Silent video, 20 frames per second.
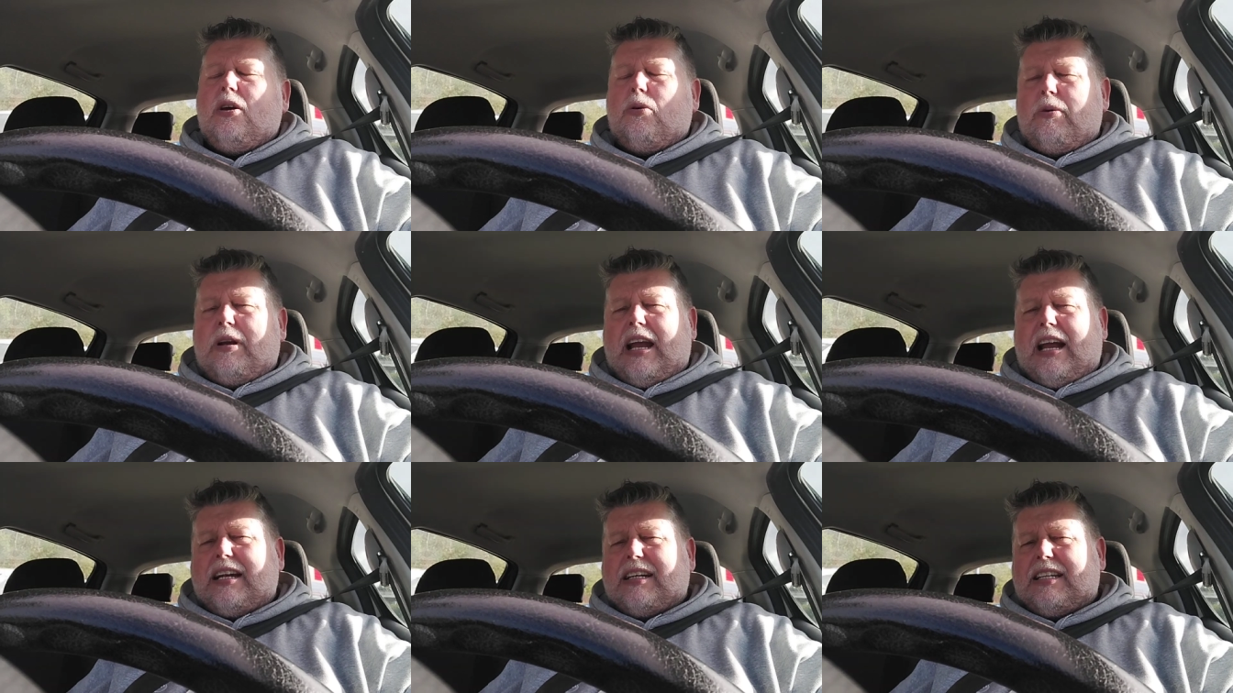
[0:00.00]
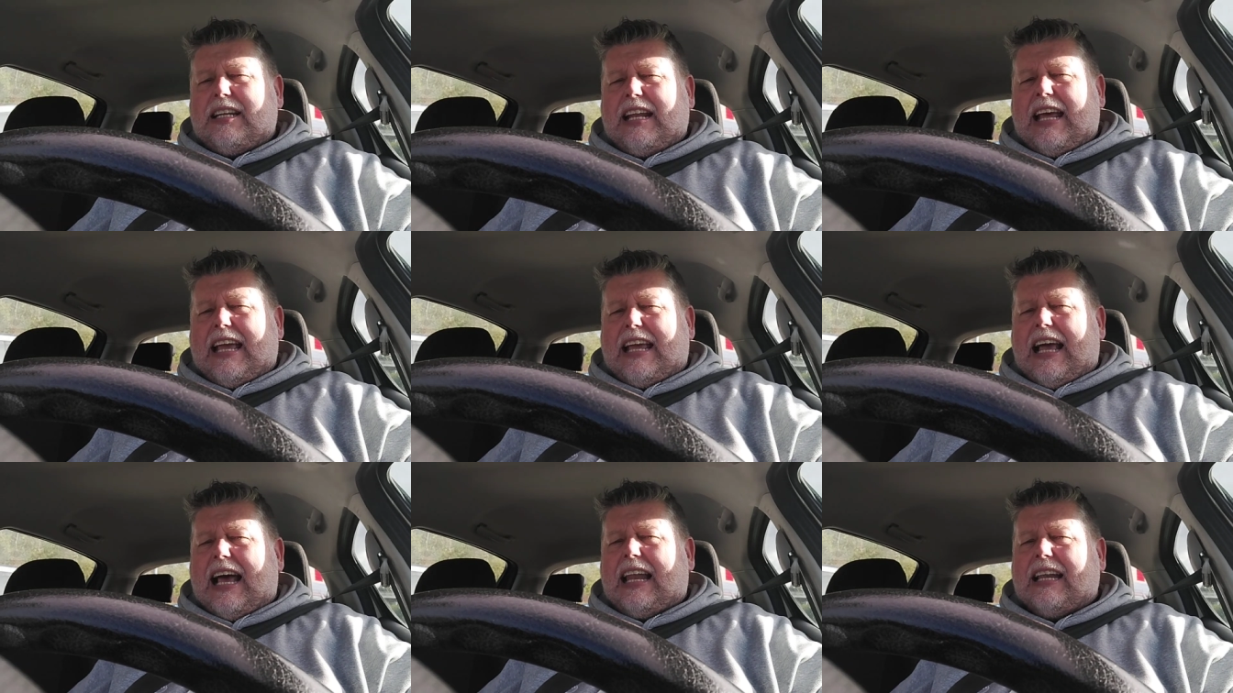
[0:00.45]
We heard
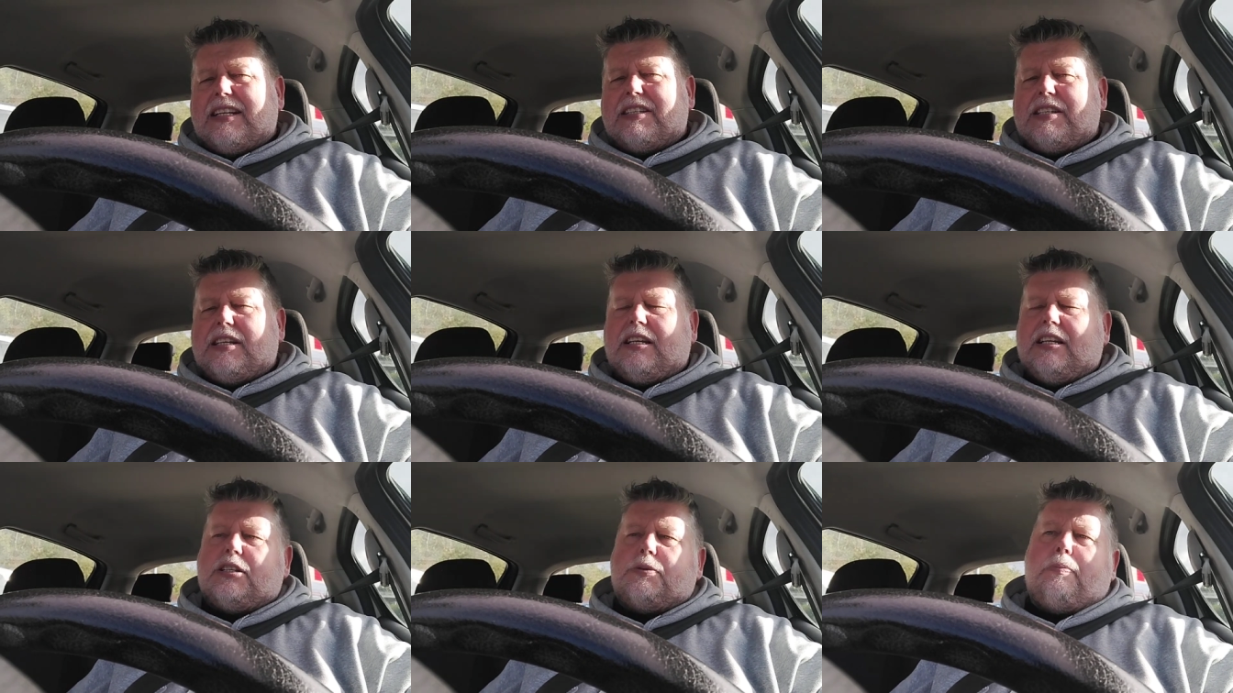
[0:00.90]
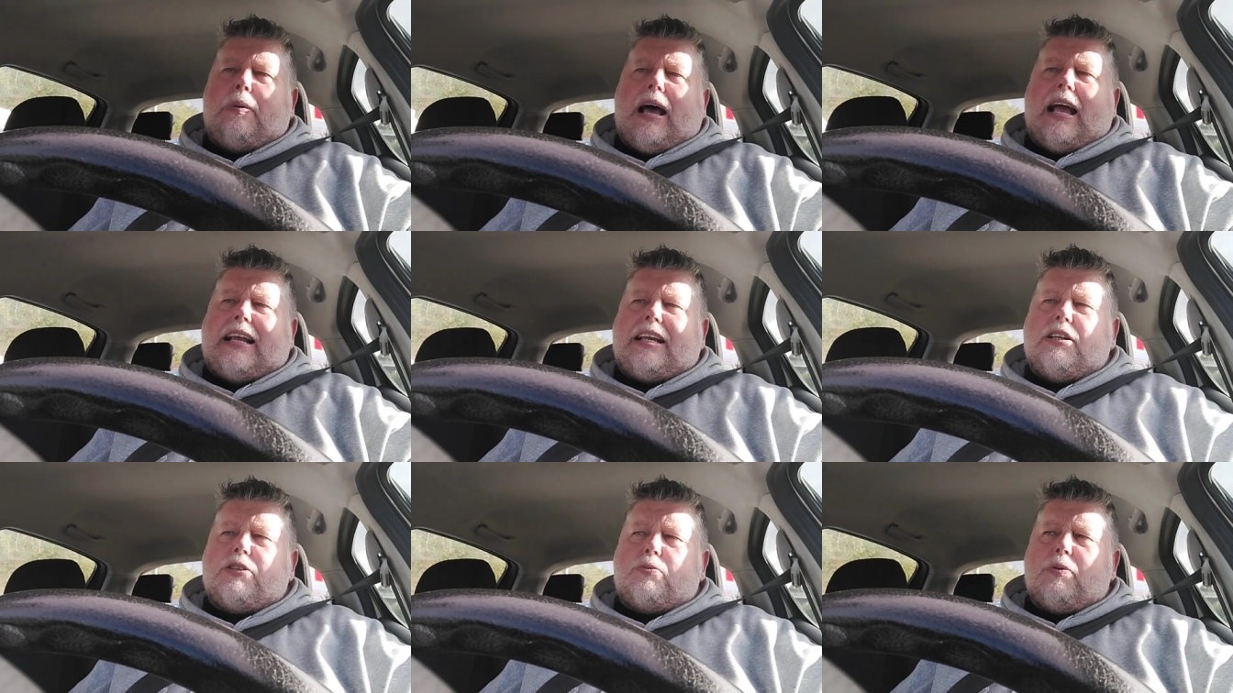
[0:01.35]
today Alisson is
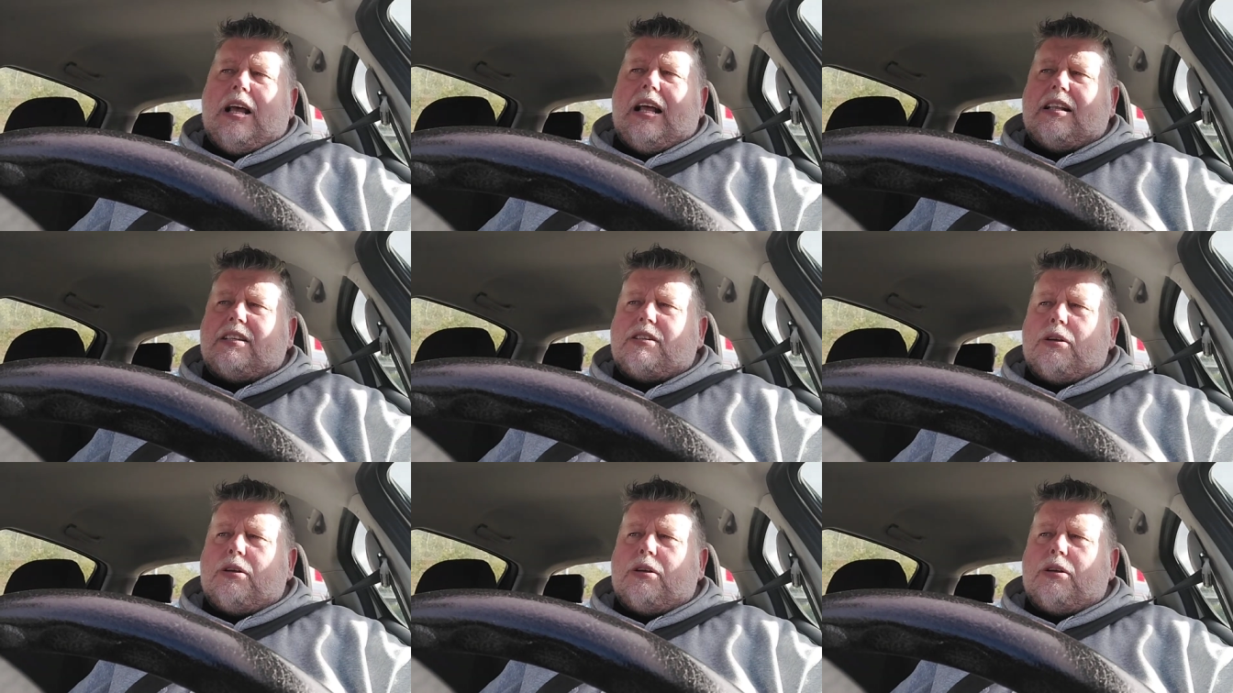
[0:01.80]
back as well,